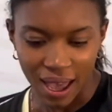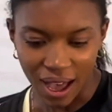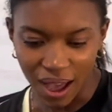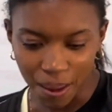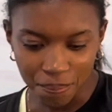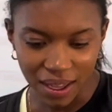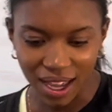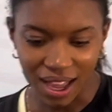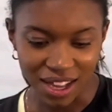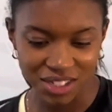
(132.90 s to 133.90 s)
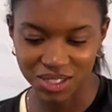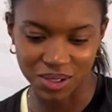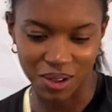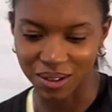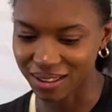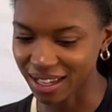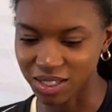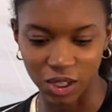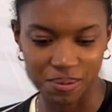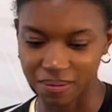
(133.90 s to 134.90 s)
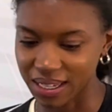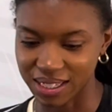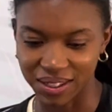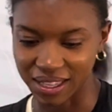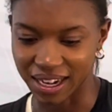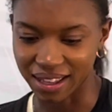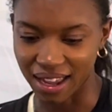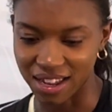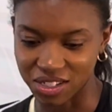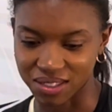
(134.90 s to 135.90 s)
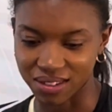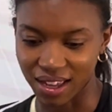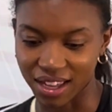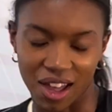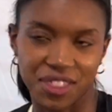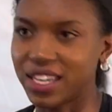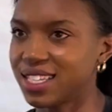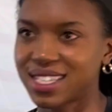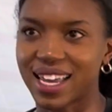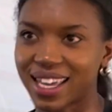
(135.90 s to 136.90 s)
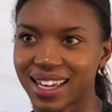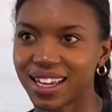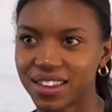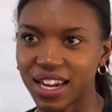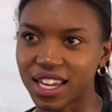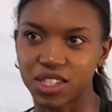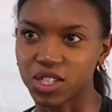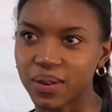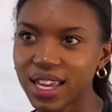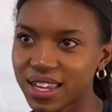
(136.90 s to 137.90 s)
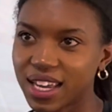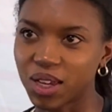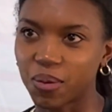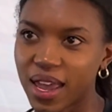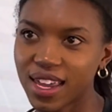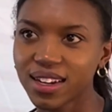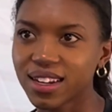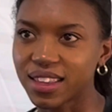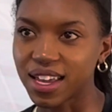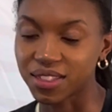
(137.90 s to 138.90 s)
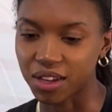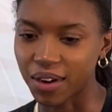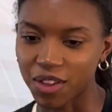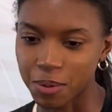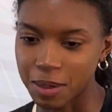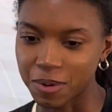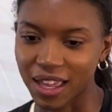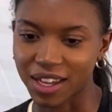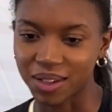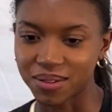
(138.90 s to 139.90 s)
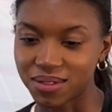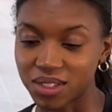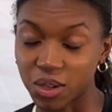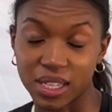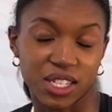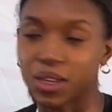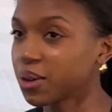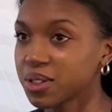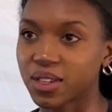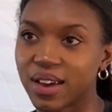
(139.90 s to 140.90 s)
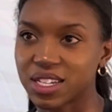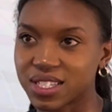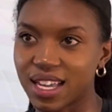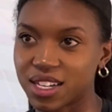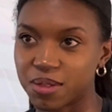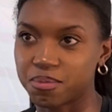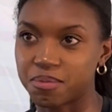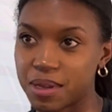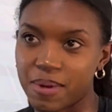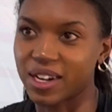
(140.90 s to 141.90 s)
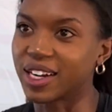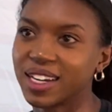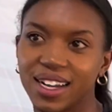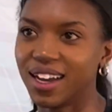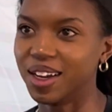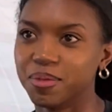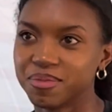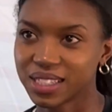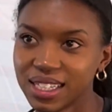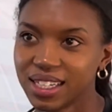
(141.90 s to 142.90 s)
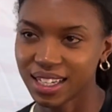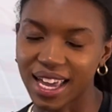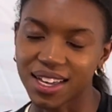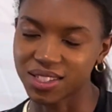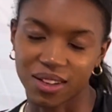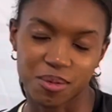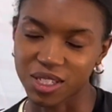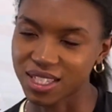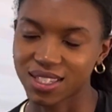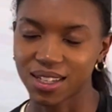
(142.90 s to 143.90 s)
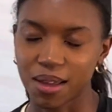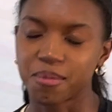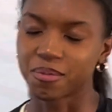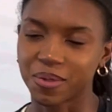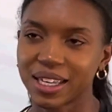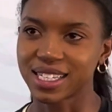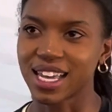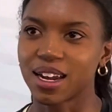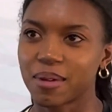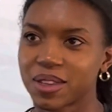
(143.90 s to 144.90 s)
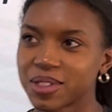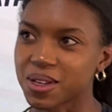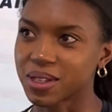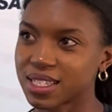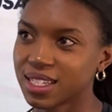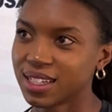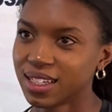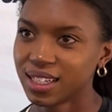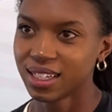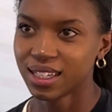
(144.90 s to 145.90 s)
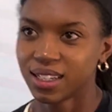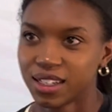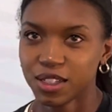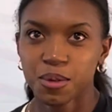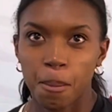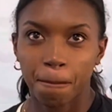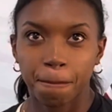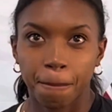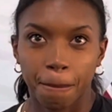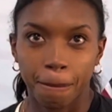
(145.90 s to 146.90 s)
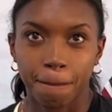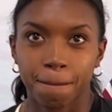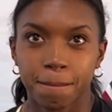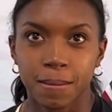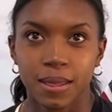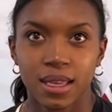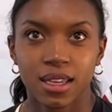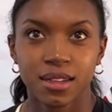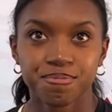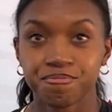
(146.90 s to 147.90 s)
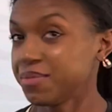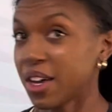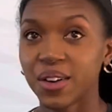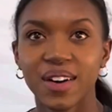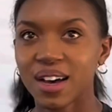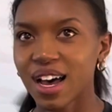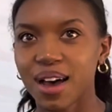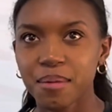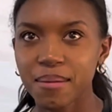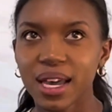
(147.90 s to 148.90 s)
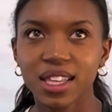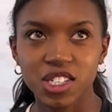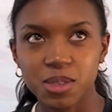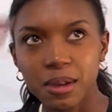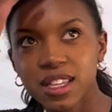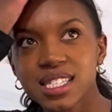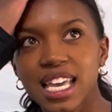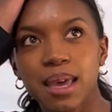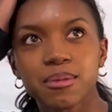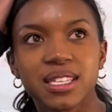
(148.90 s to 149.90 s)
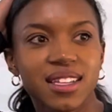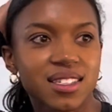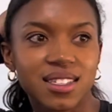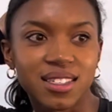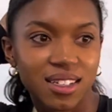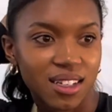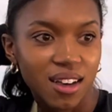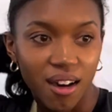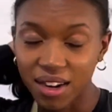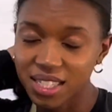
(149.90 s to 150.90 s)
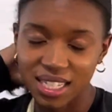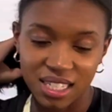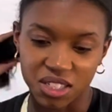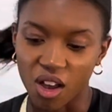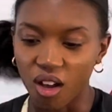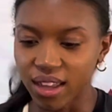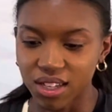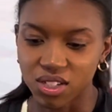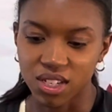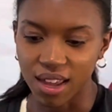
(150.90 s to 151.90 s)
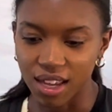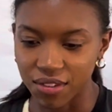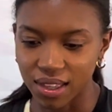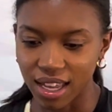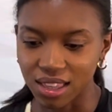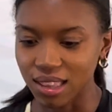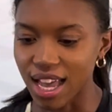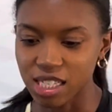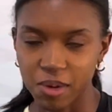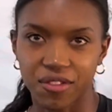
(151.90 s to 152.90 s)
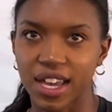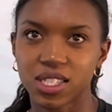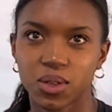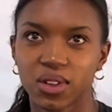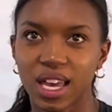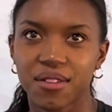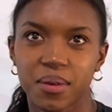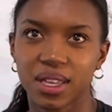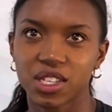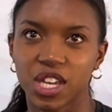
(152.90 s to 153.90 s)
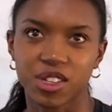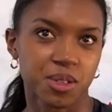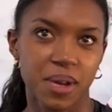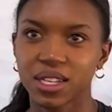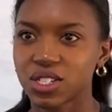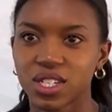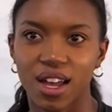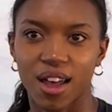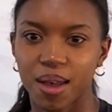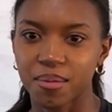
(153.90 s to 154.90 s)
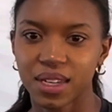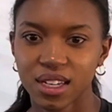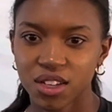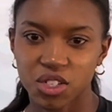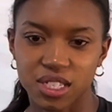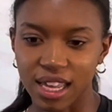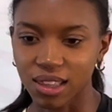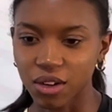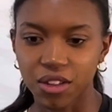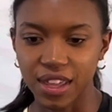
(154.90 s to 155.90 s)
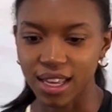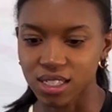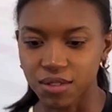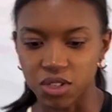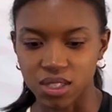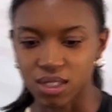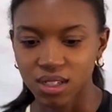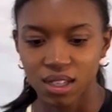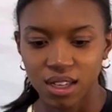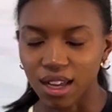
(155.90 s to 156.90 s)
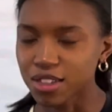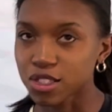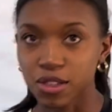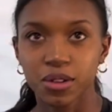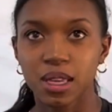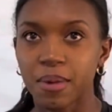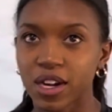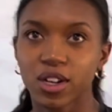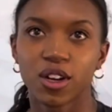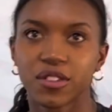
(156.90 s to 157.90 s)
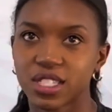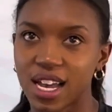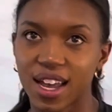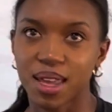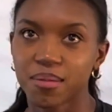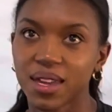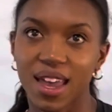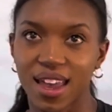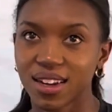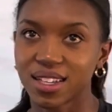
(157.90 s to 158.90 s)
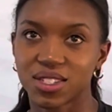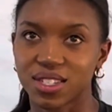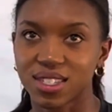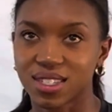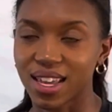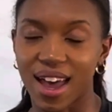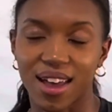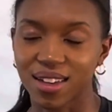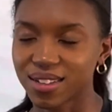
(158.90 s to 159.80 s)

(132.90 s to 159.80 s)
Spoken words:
I just like told myself that I got this, like that I could do it, that I could win, and that there were other people that could do it too. So I just had to be better. So I'm just really excited about the results. Did you up your mileage at all in training? My mileage has been the same since college, and even like the last bit of high school. I haven't really changed much. Just like little things have just gotten slowly better over time, and it's just, yeah.